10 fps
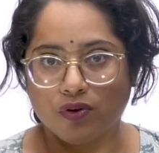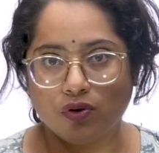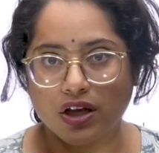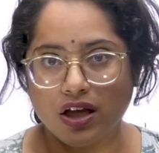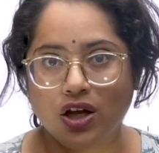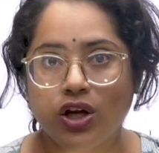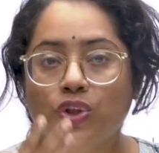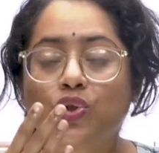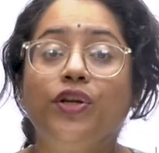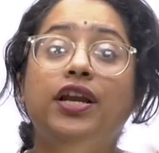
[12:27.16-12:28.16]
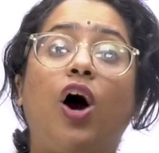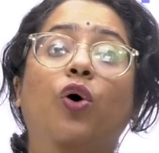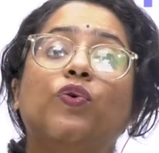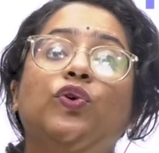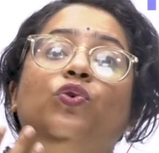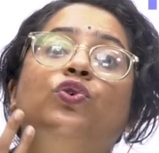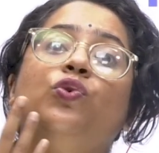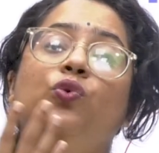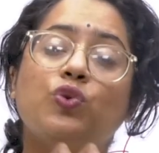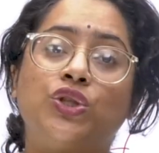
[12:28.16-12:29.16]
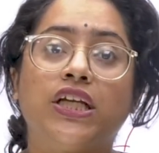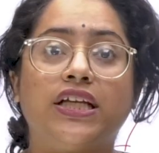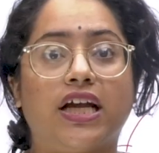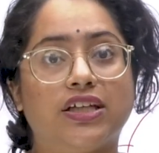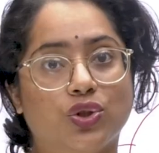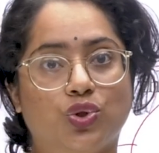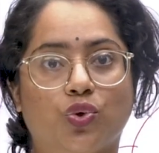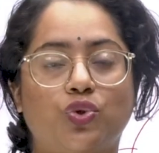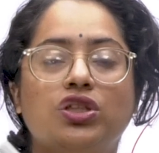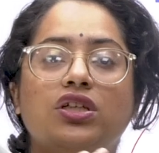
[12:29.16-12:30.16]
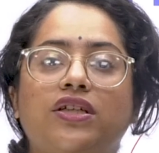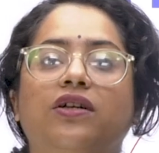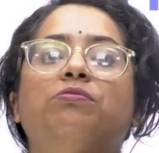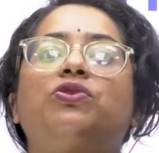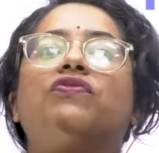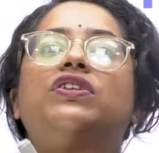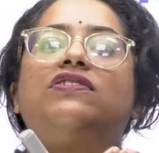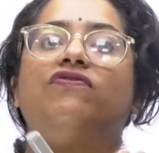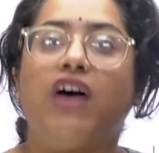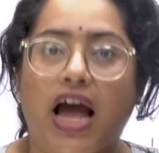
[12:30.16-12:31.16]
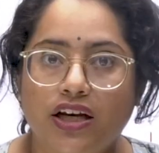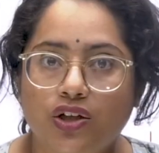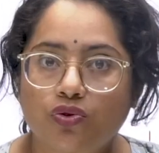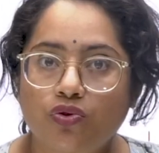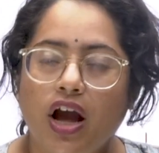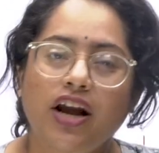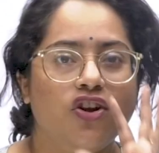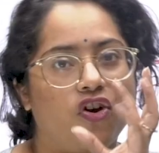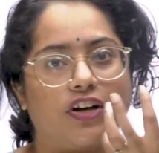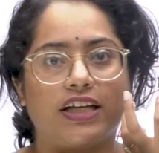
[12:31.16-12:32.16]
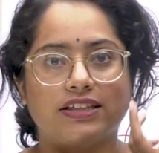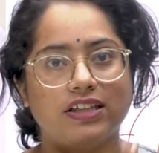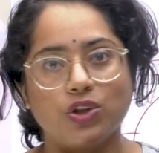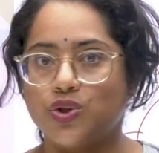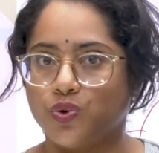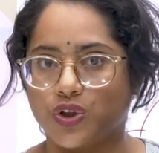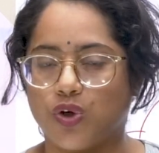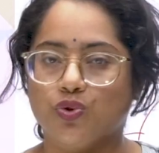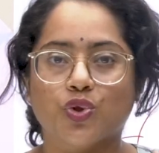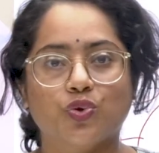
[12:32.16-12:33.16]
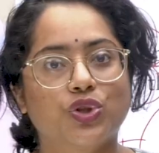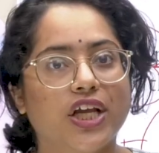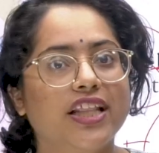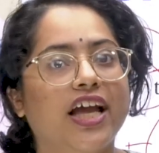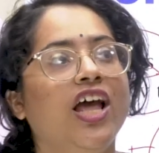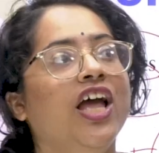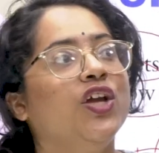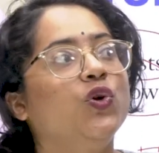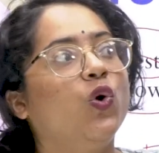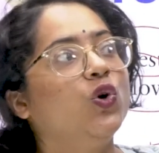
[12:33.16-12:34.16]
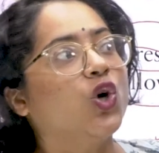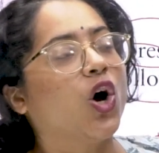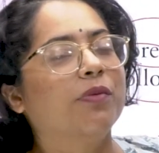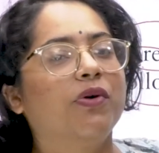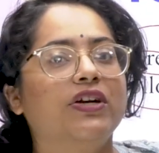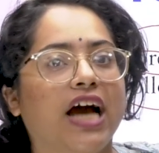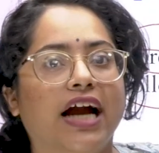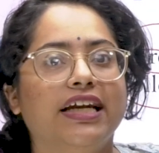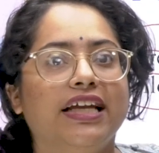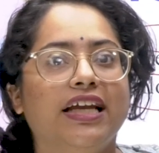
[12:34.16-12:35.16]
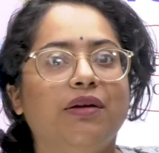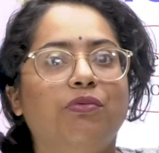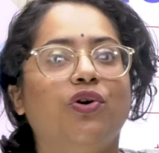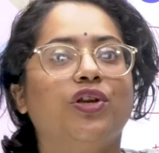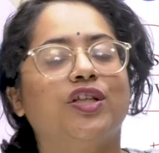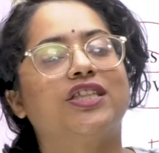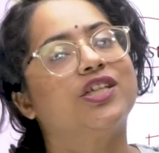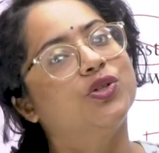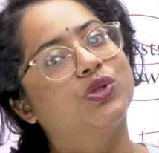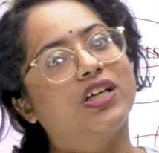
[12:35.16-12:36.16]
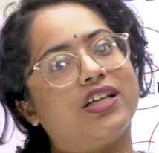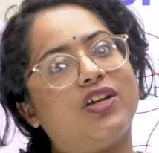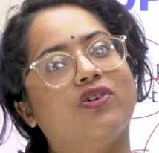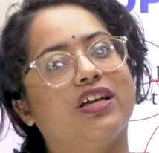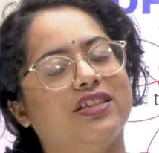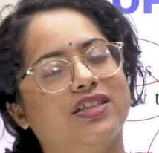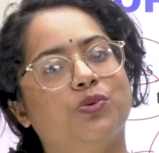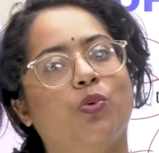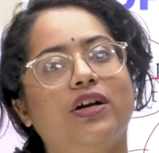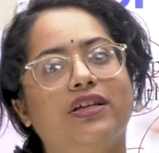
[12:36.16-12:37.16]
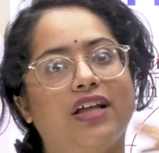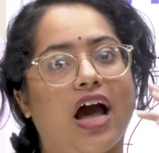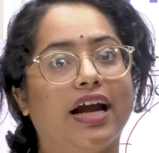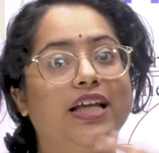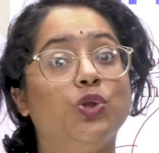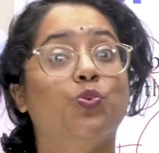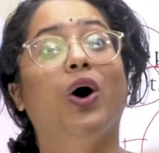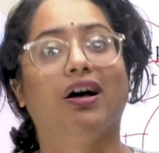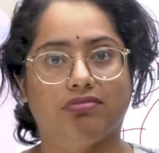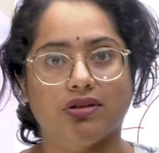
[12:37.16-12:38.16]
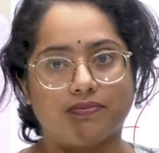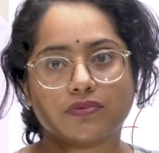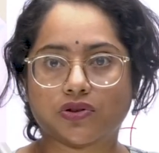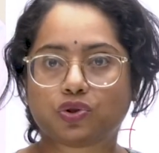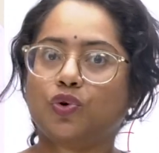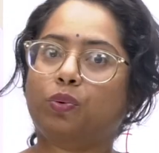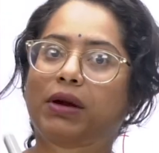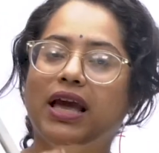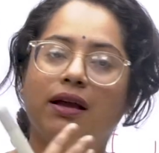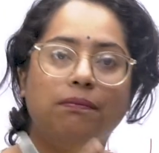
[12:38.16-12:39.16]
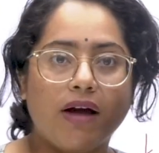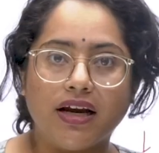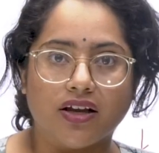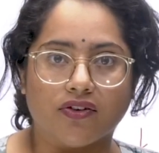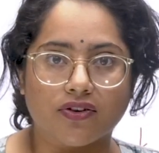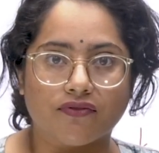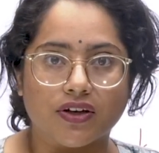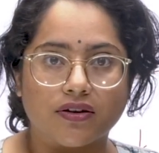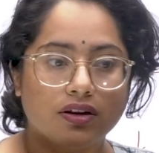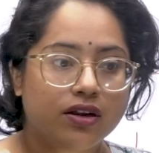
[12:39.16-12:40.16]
Okay. So now you do see that resource in the terms of this value and not as the resource alone. So you say that you don't talk about honey anymore. Instead, you say that, okay, this is what the honey is worth. So you make money out of it.